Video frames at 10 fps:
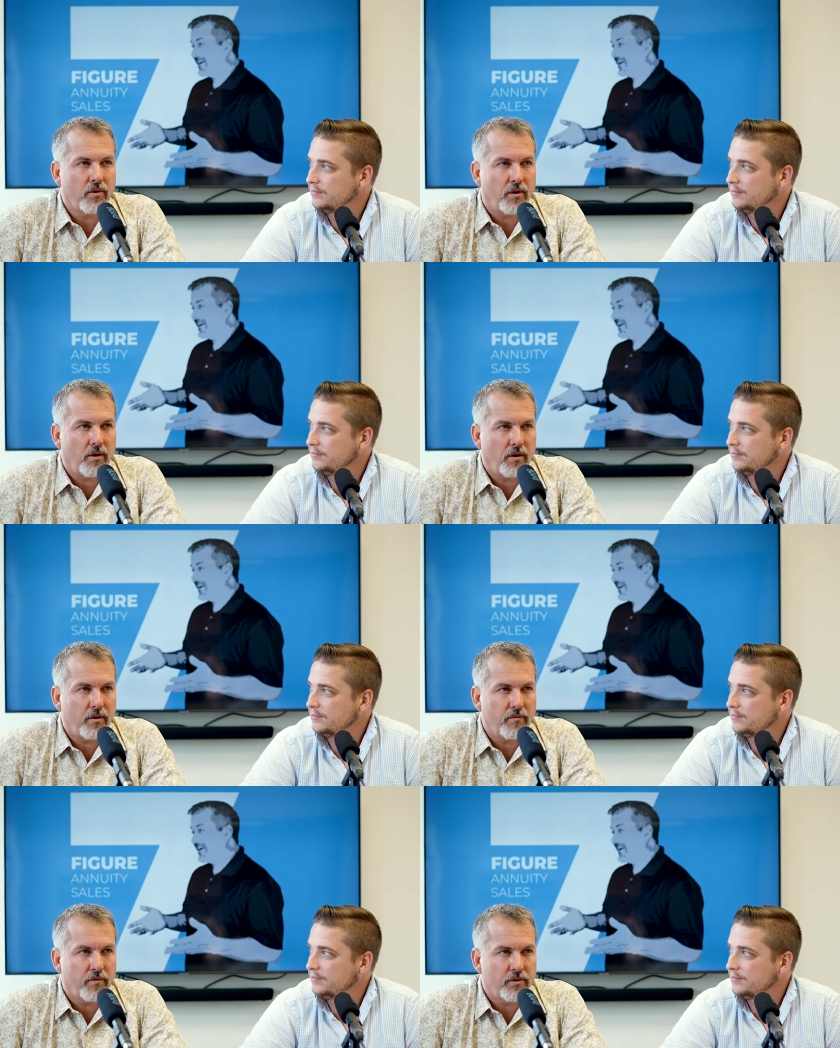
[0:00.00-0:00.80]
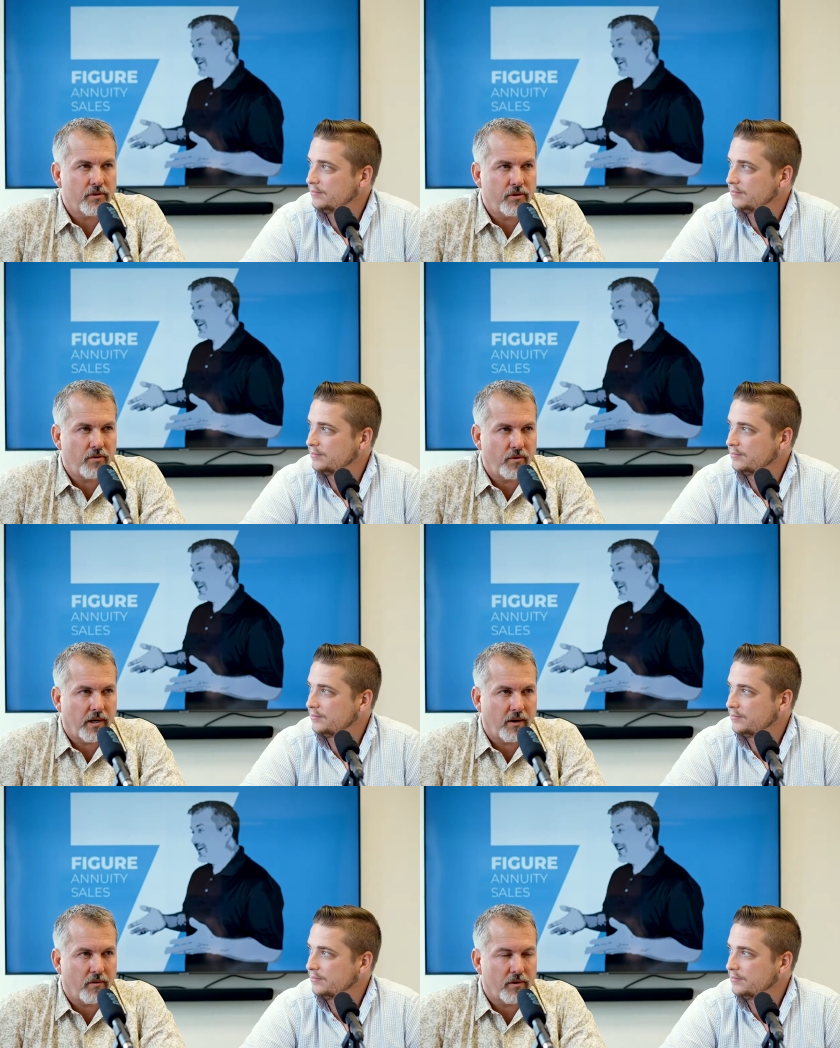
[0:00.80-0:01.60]
Speaker 1: called for two
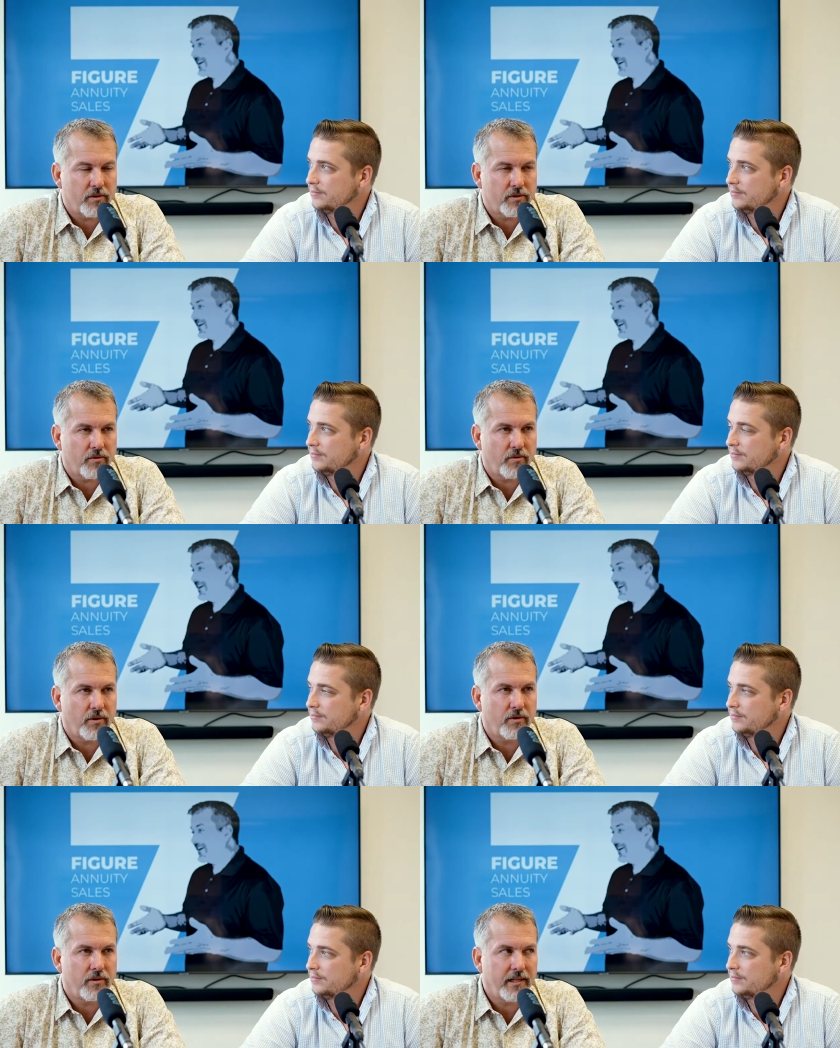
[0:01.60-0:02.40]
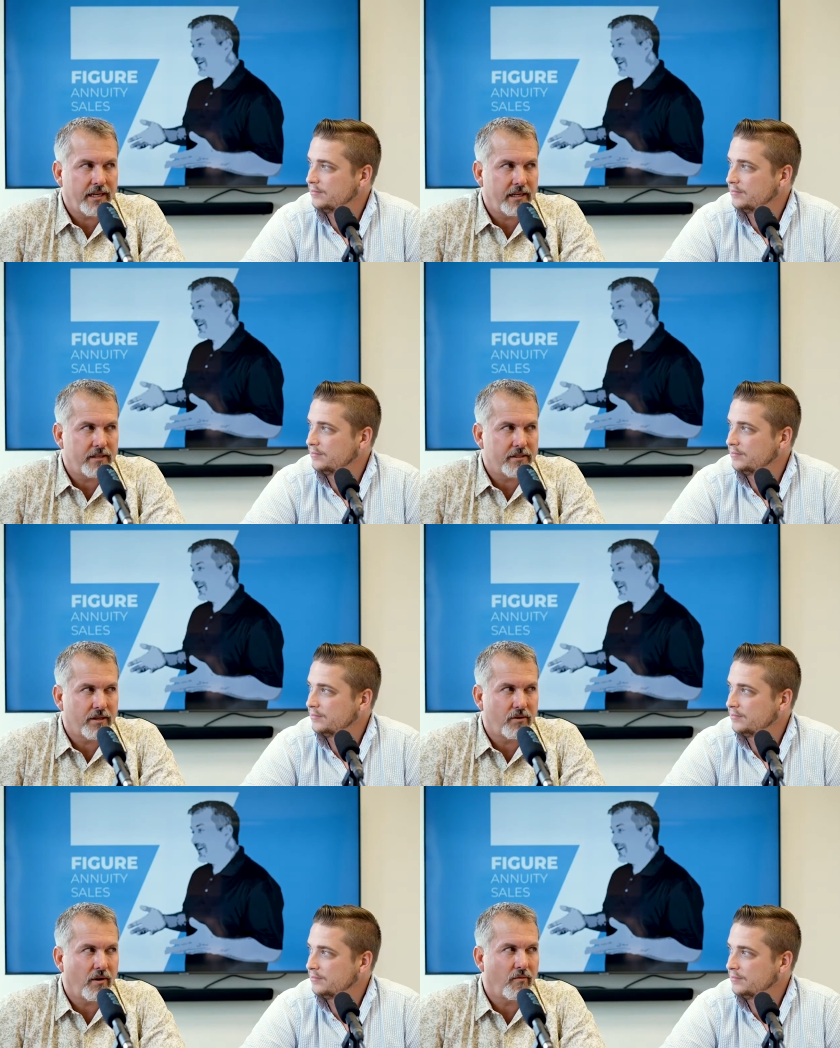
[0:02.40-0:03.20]
hours through your leads,
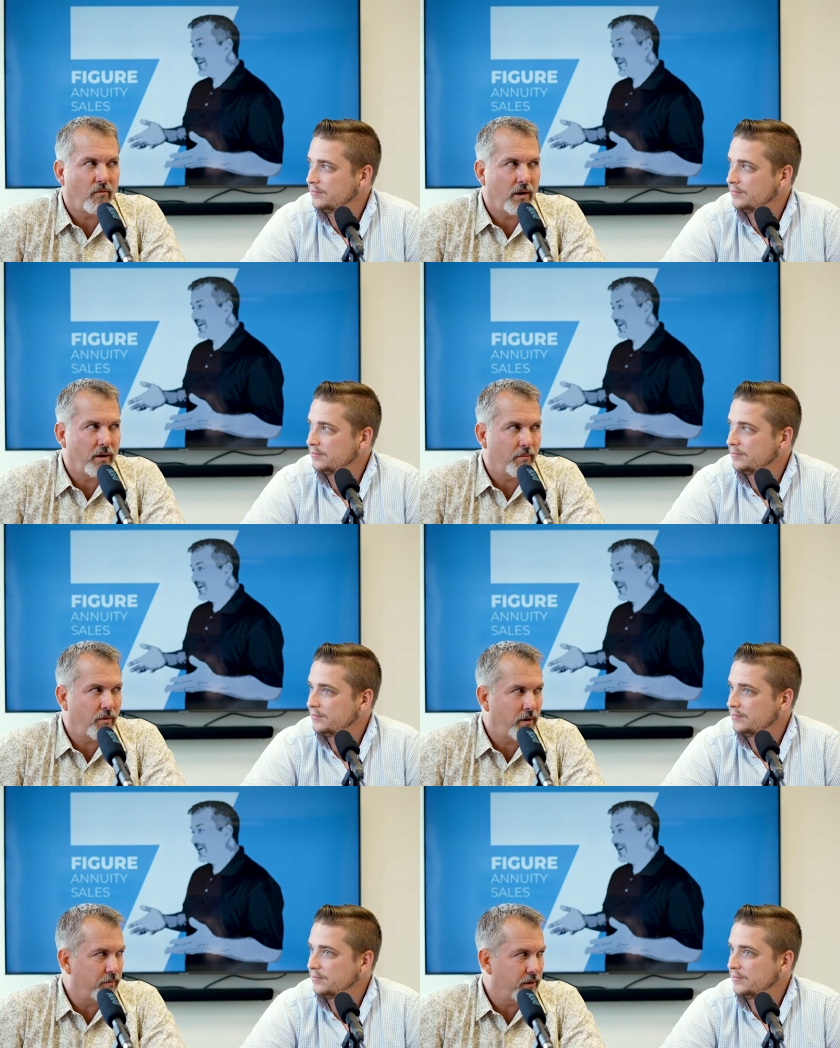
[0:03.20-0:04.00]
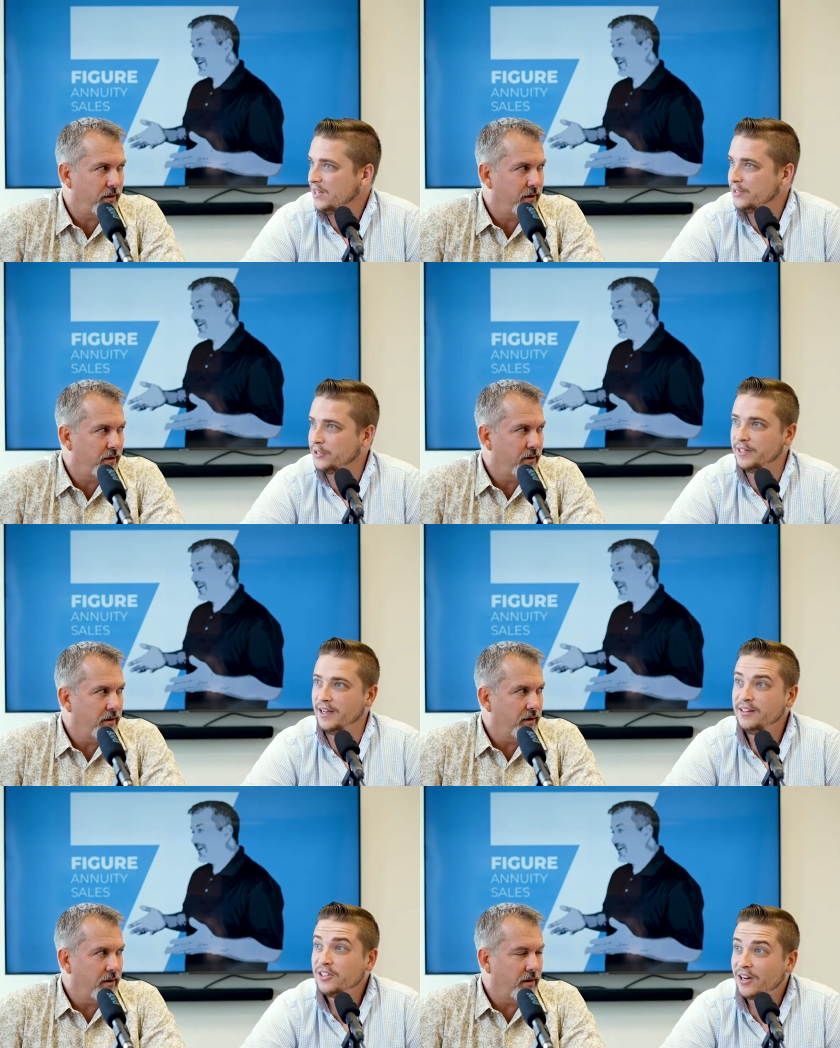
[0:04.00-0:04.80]
and you have one appointment. And you're
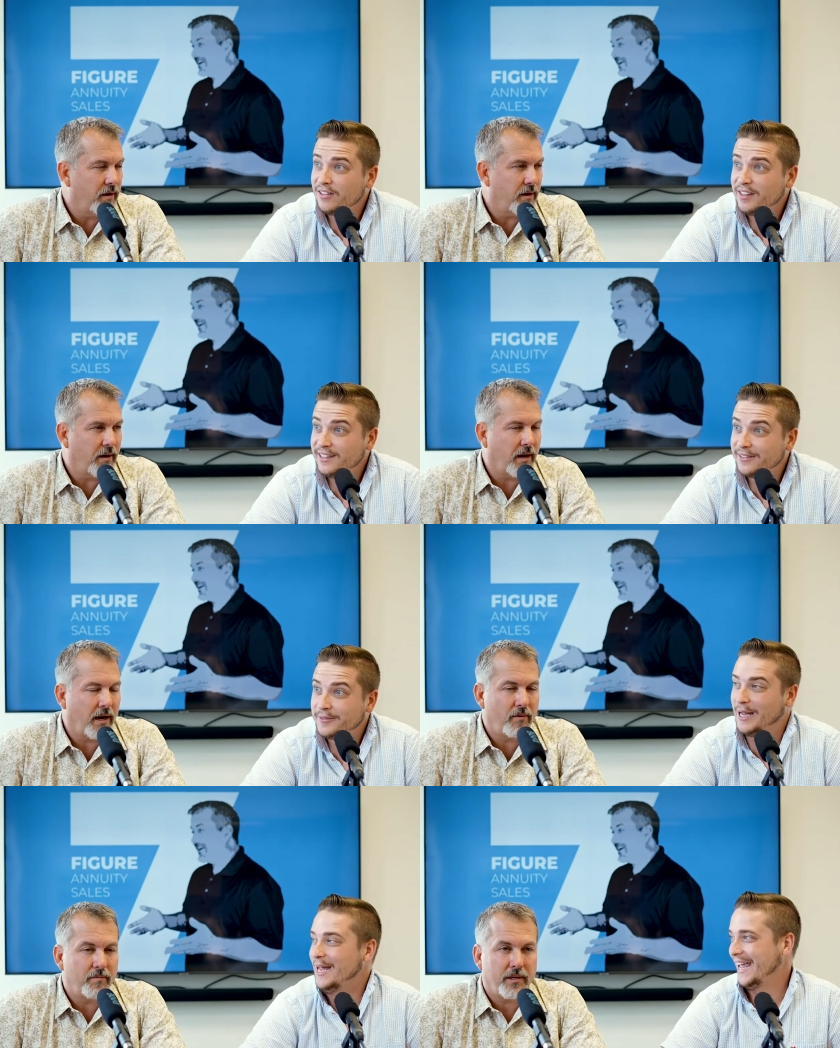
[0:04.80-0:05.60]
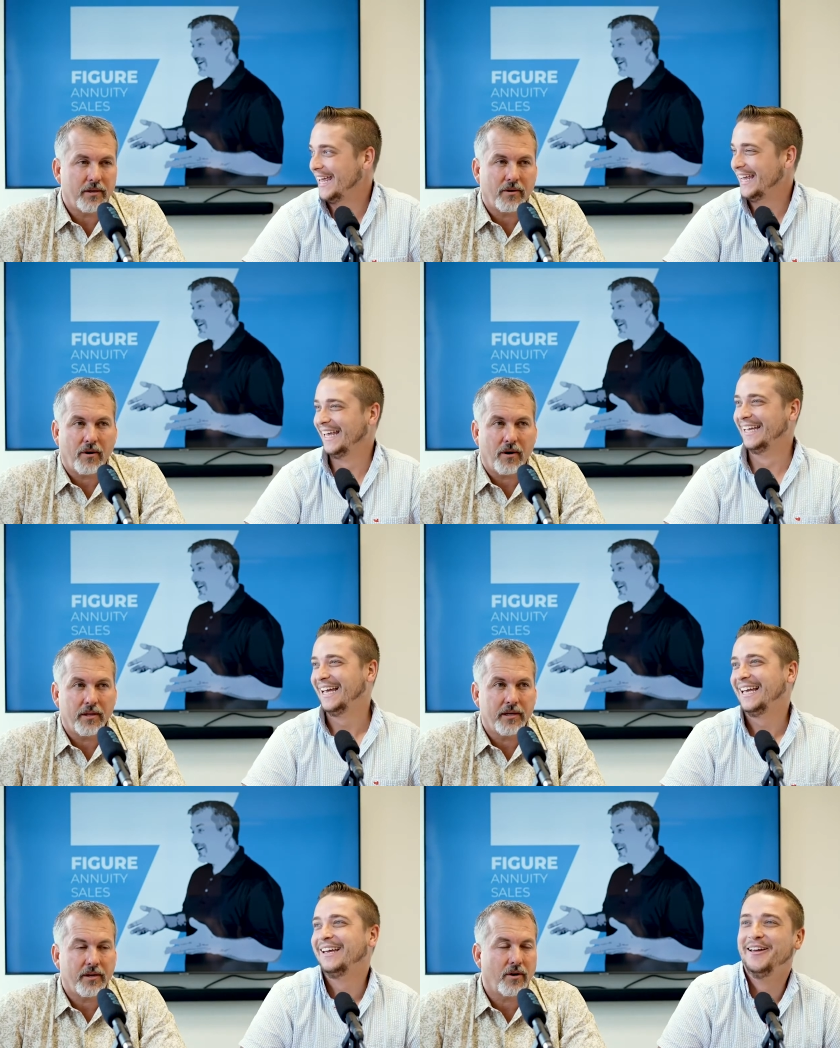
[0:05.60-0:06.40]
Speaker 2: done calling?
Speaker 1: I would be
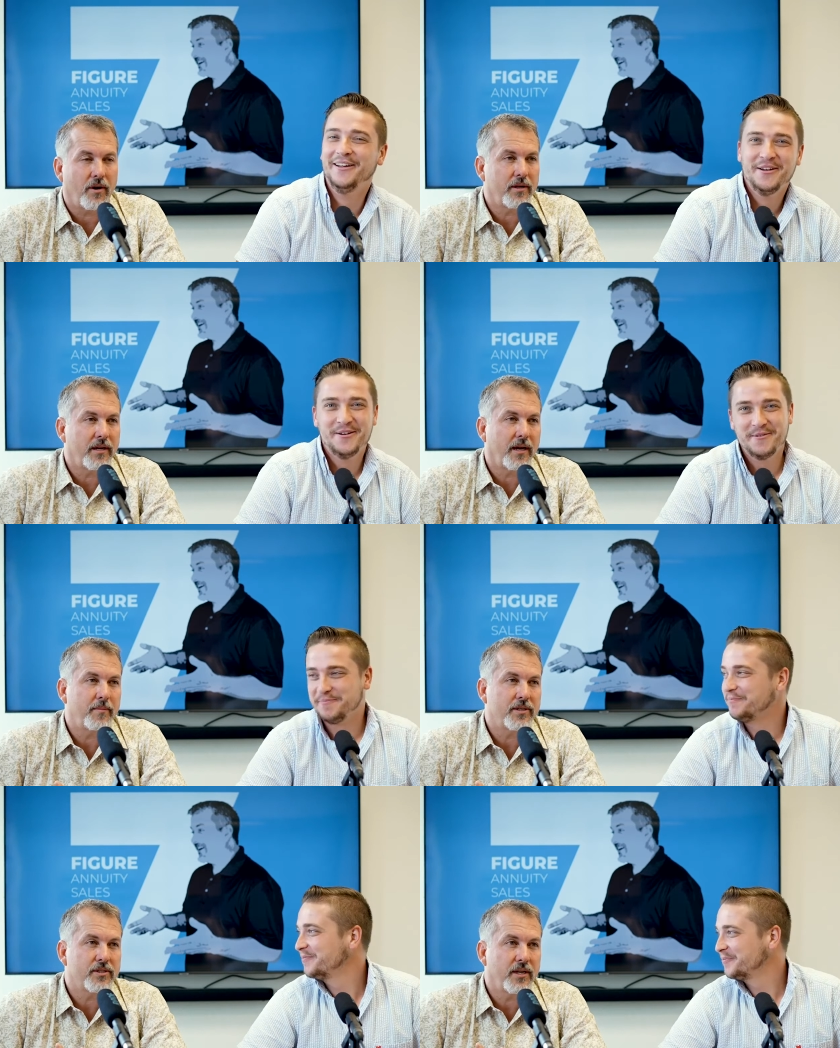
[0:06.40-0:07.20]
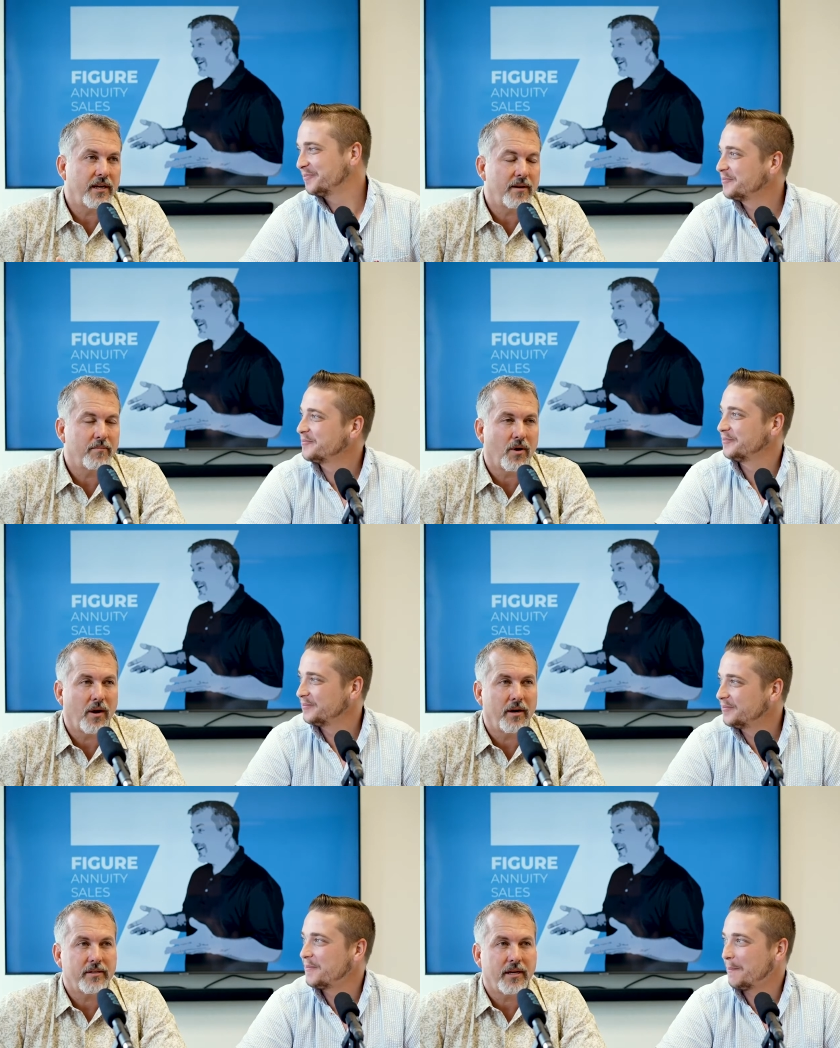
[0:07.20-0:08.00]
calling and calling. I'd be studying
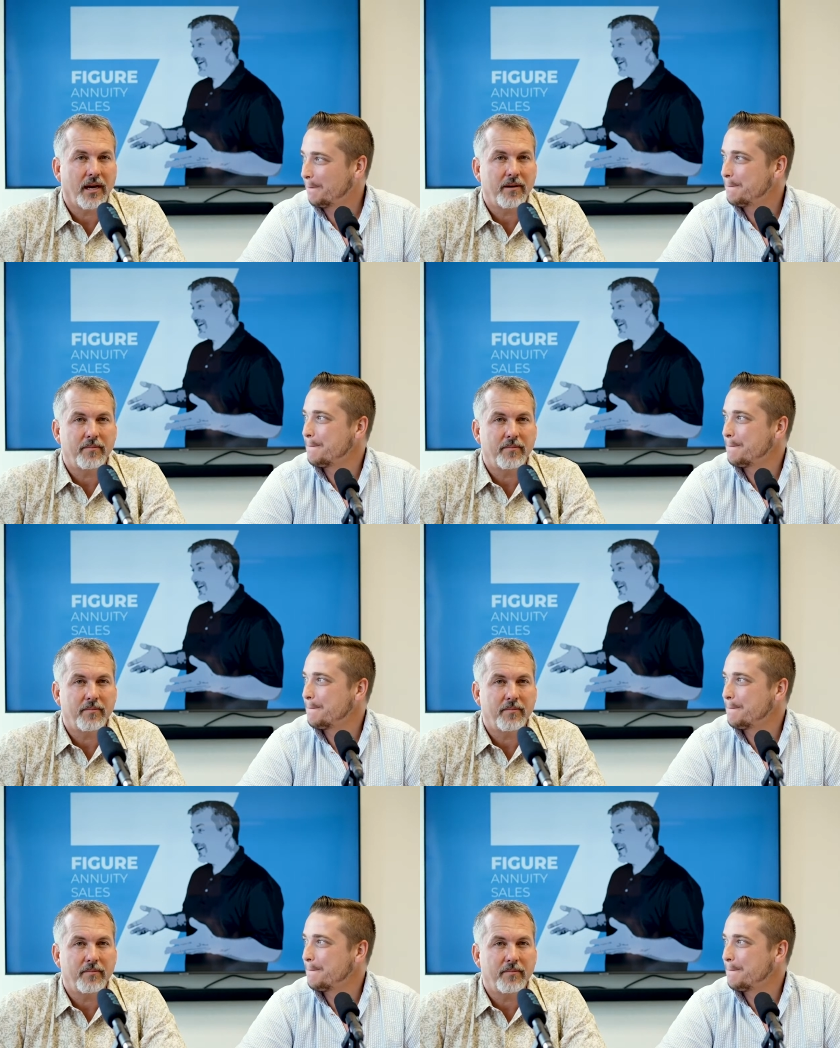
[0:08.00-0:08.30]
product. I'd